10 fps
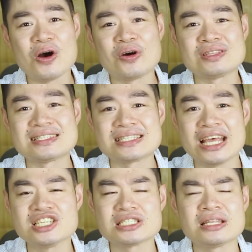on
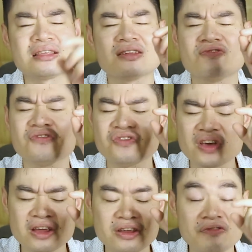stage in that
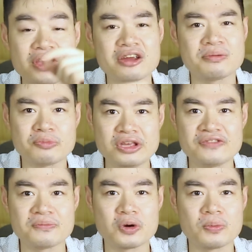very, very
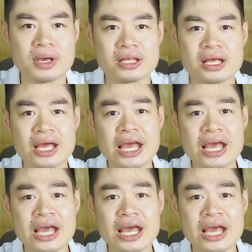brief moment.